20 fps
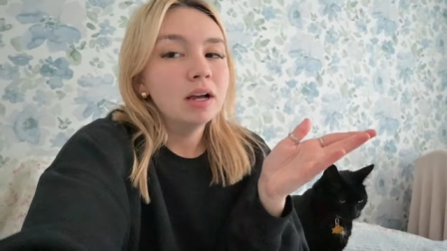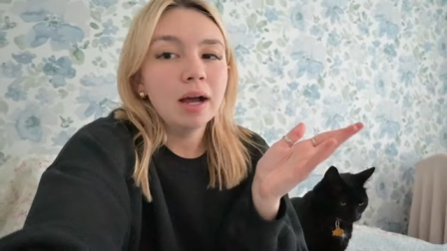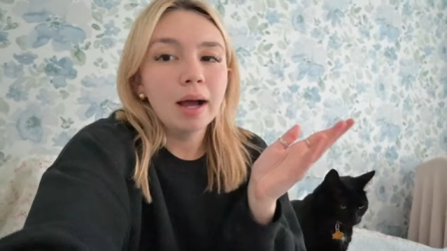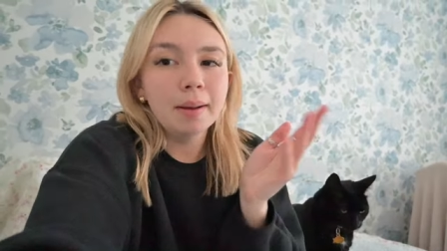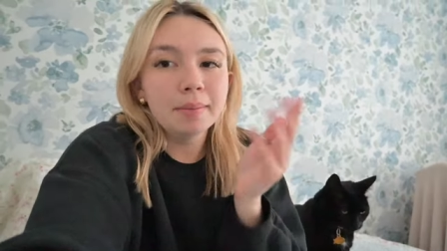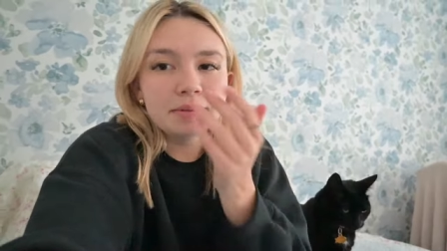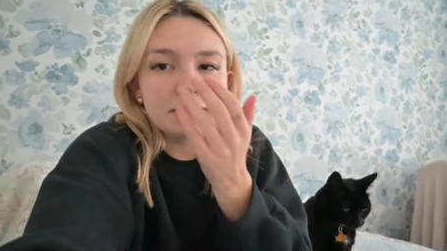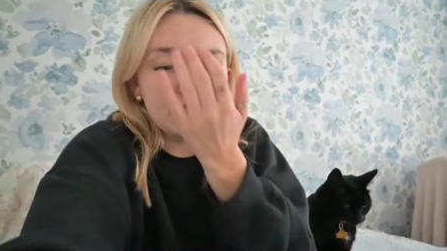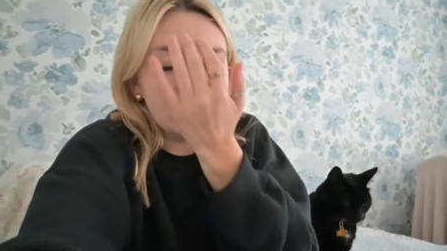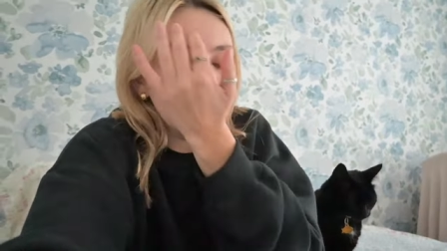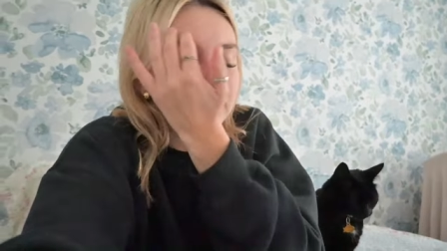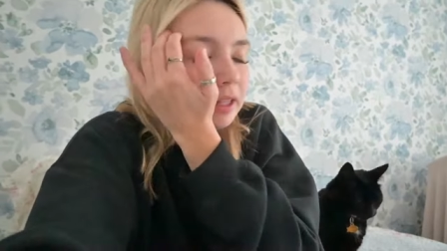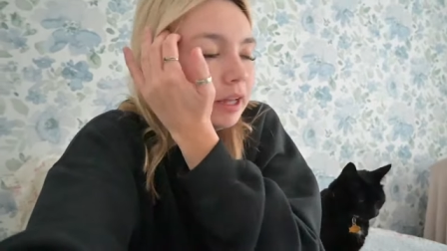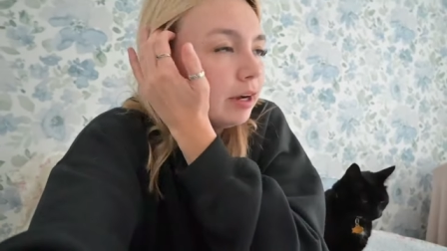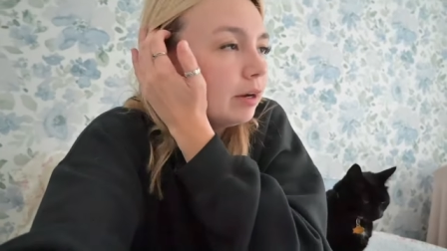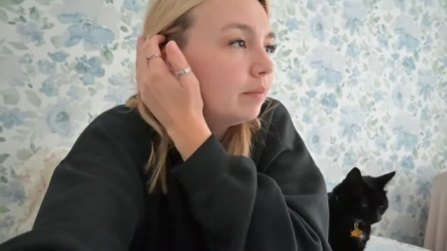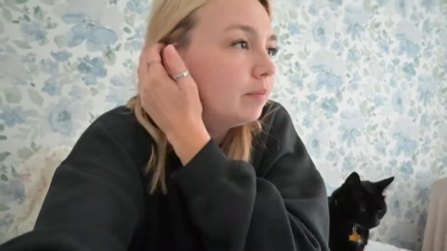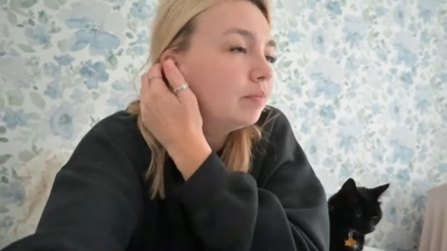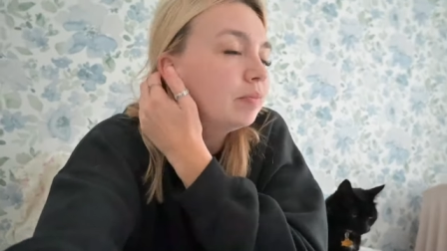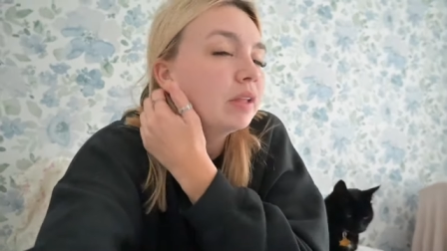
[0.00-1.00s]
I'm staying
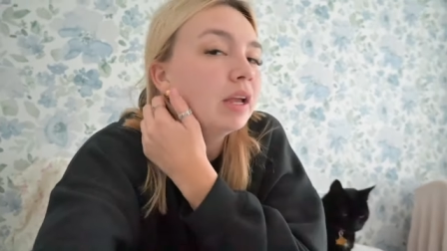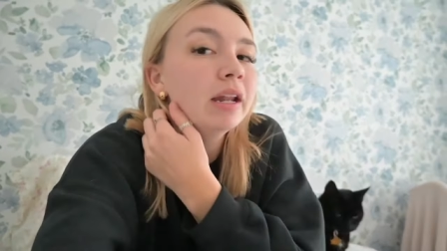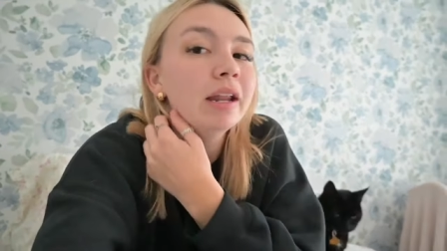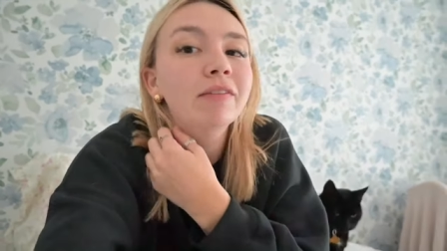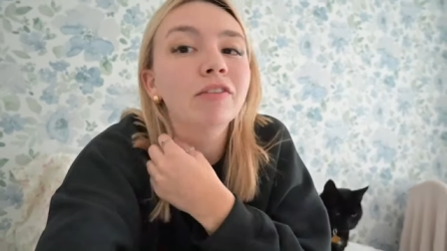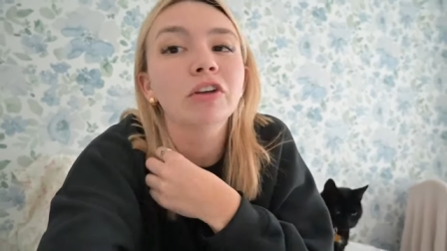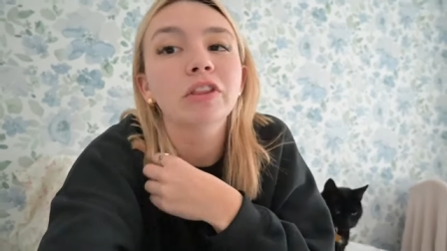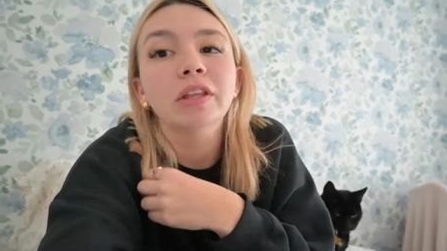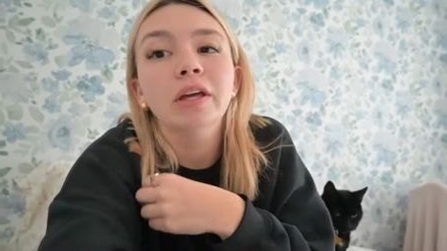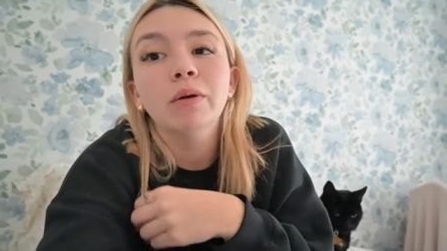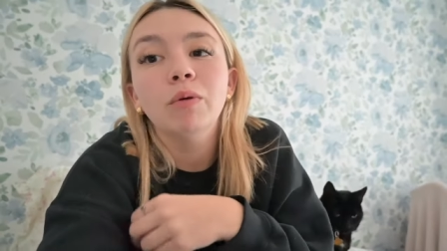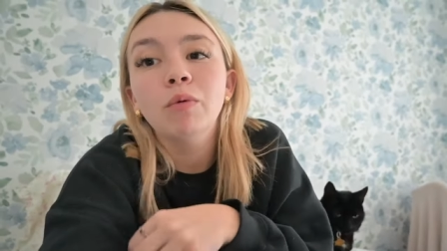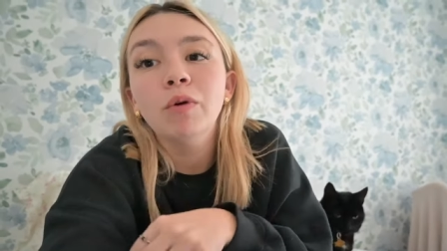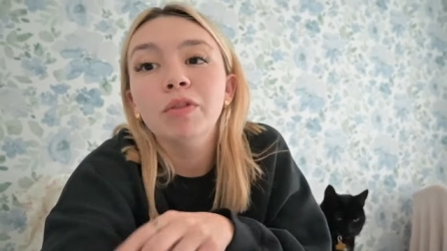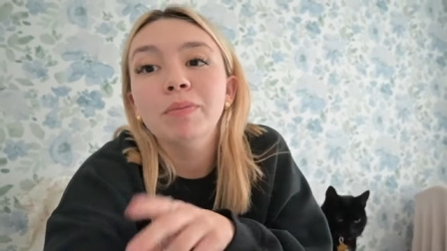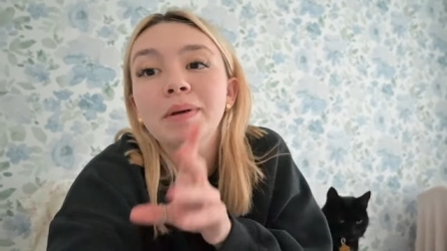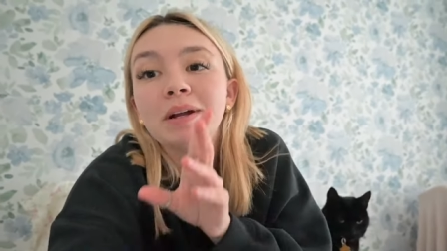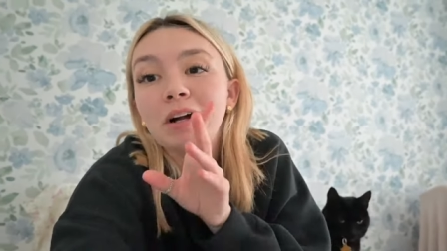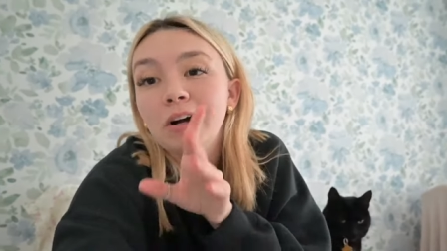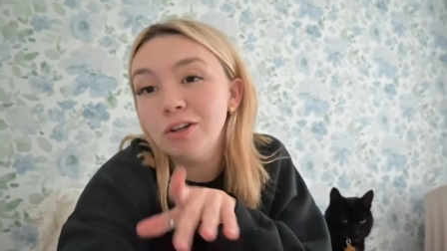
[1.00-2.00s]
there and everything
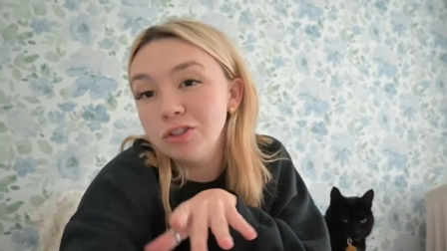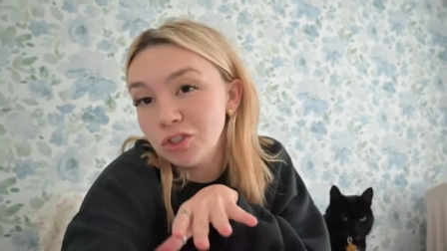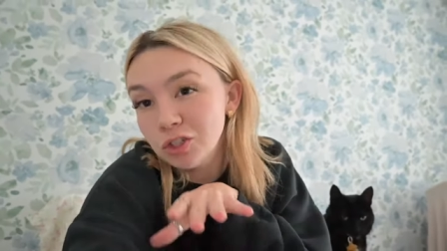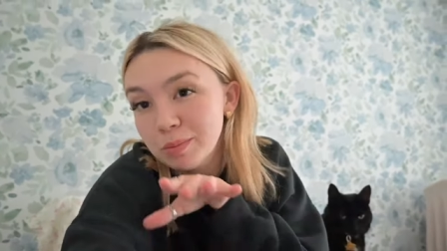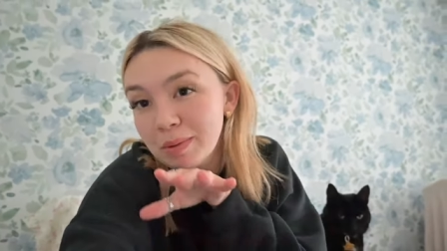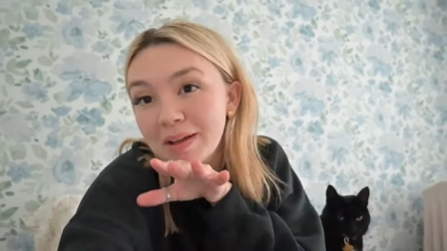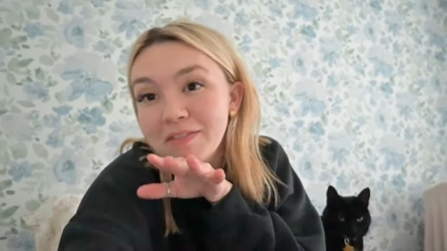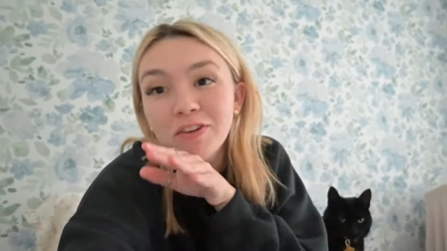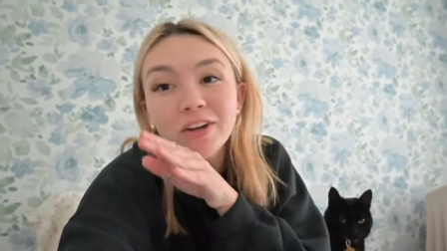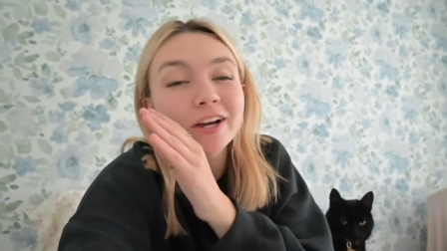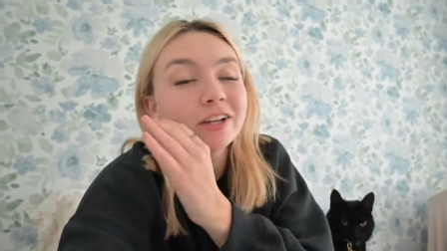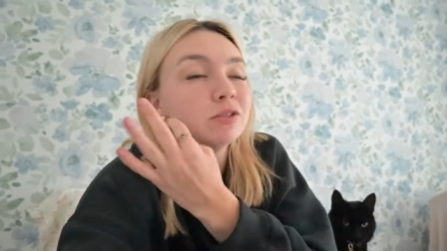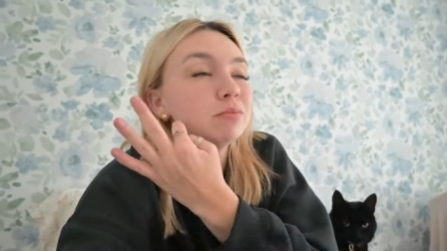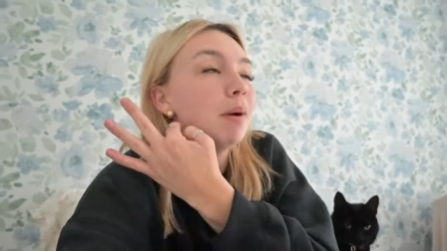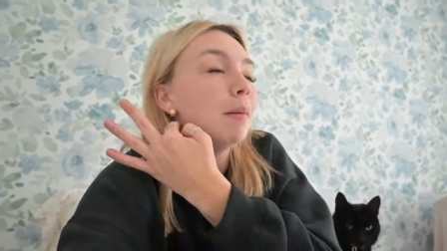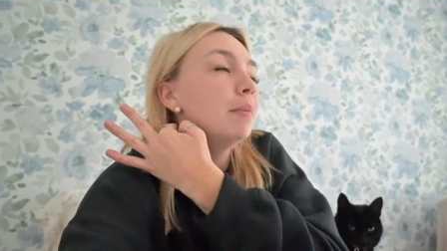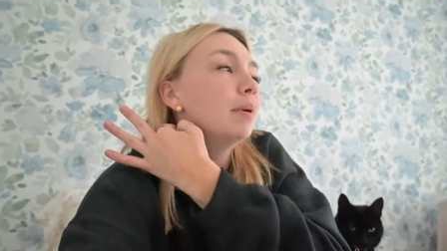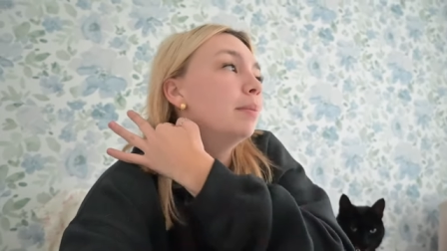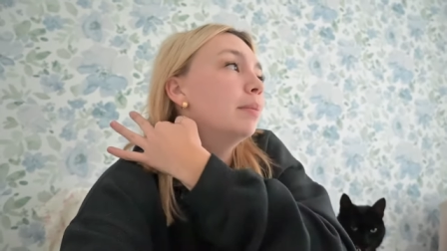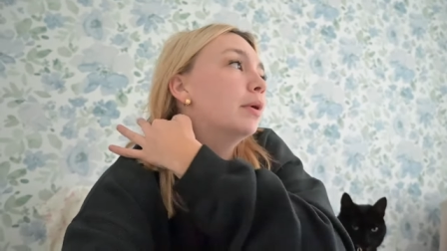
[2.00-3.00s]
with my college roommate, if you guys
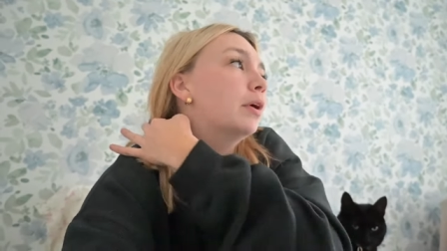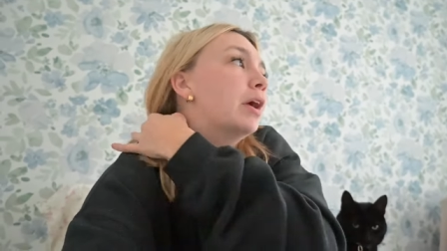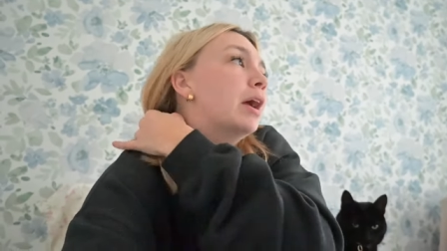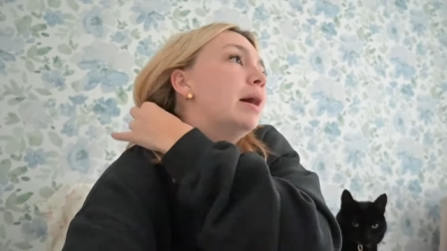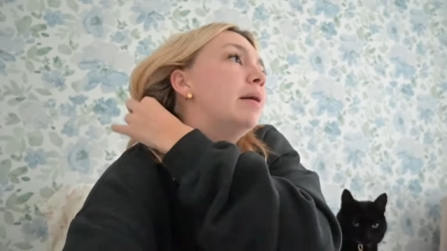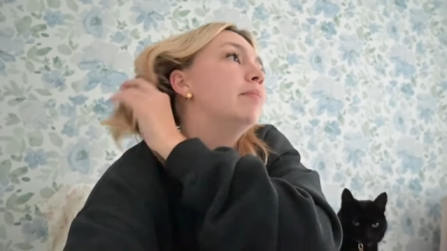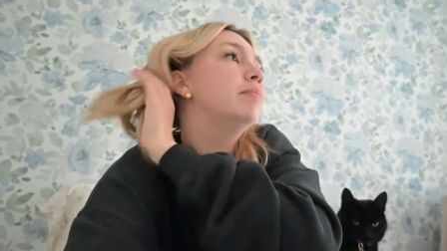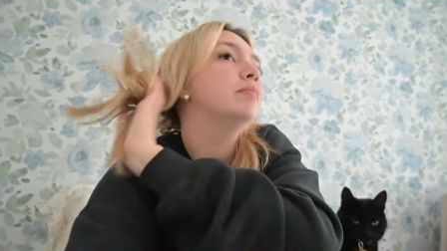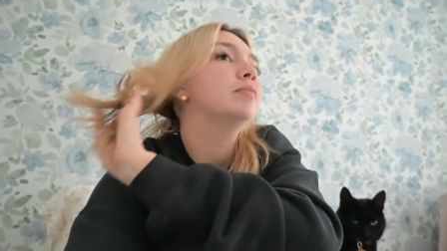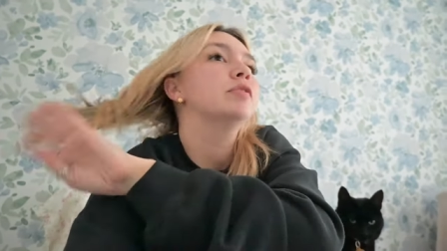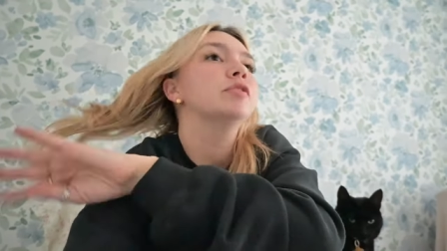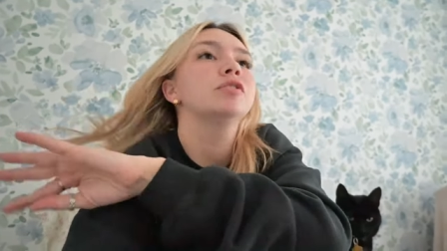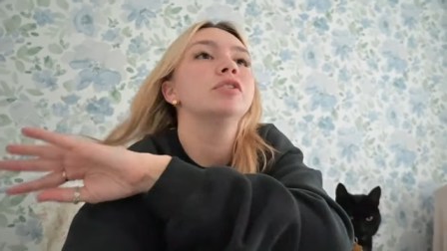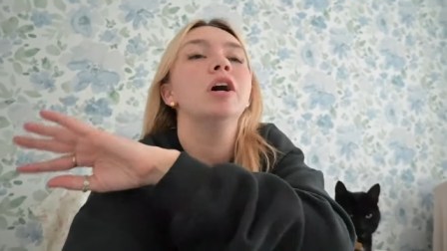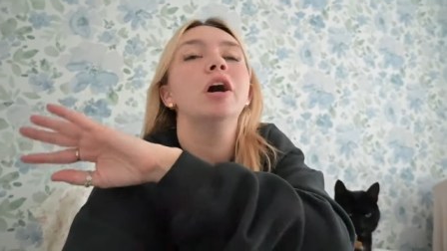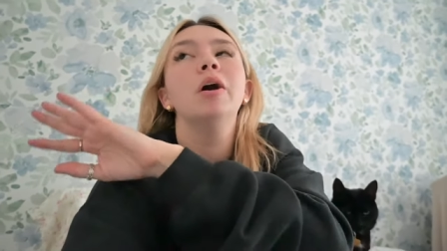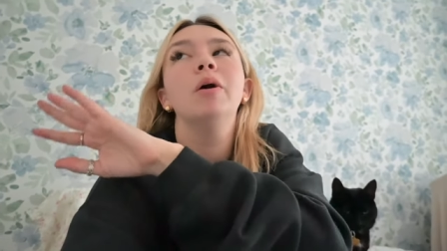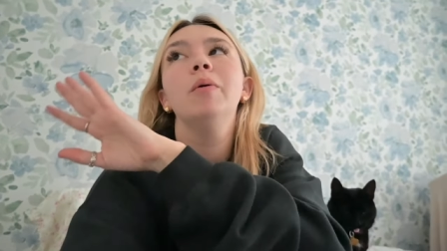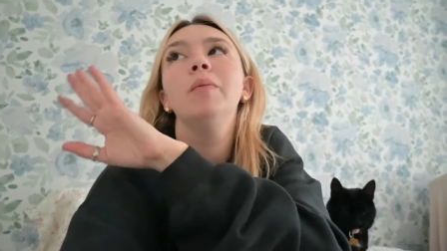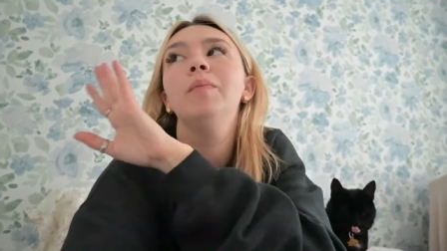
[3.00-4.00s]
remember Maria.
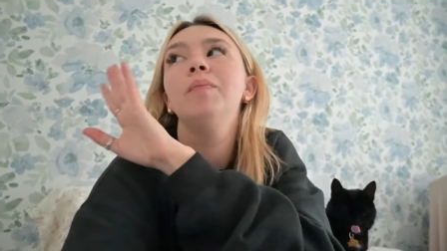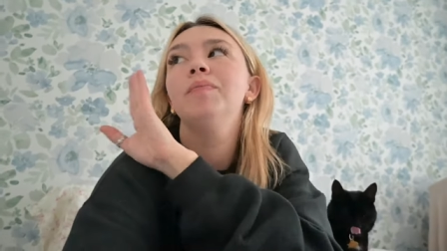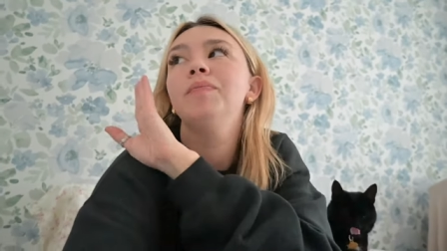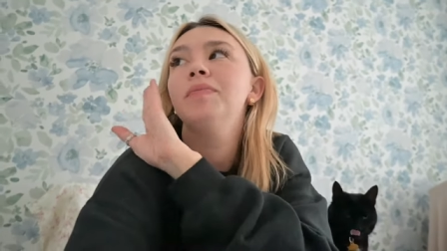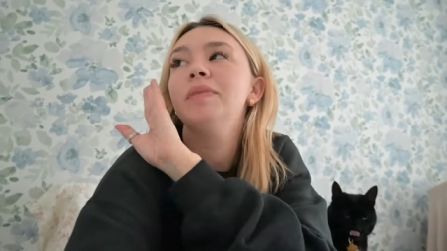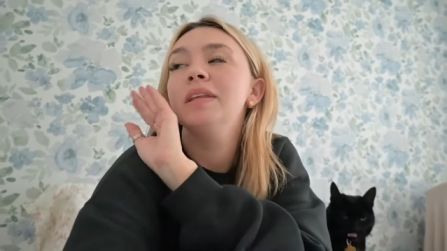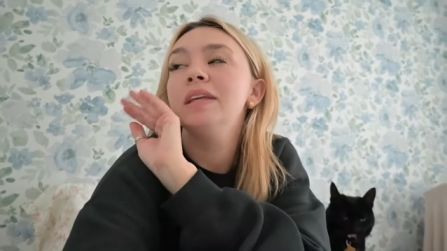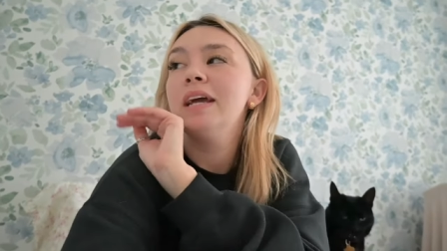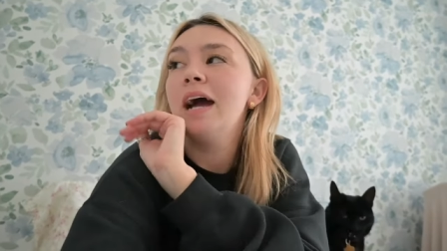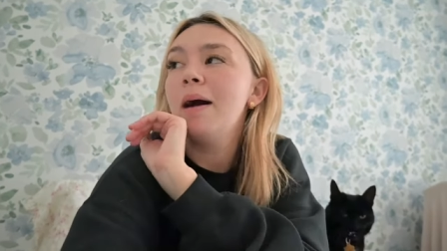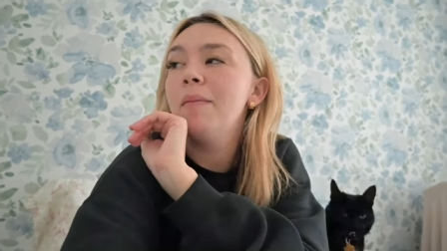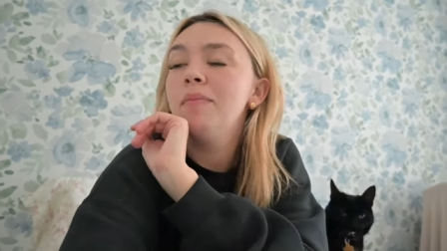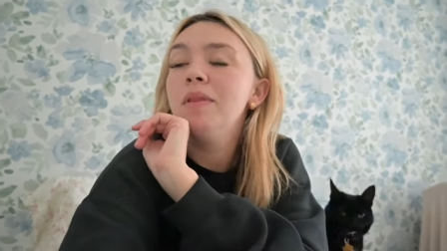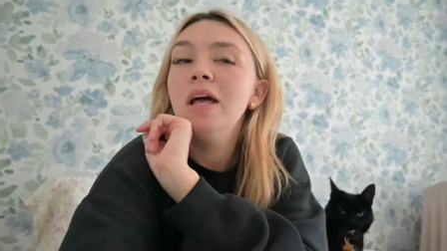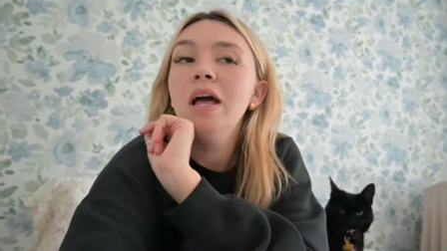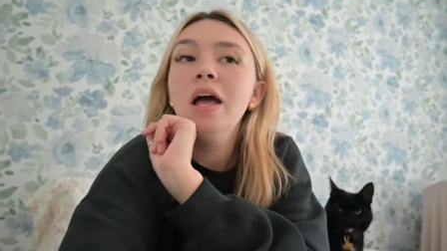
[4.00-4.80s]
So yeah,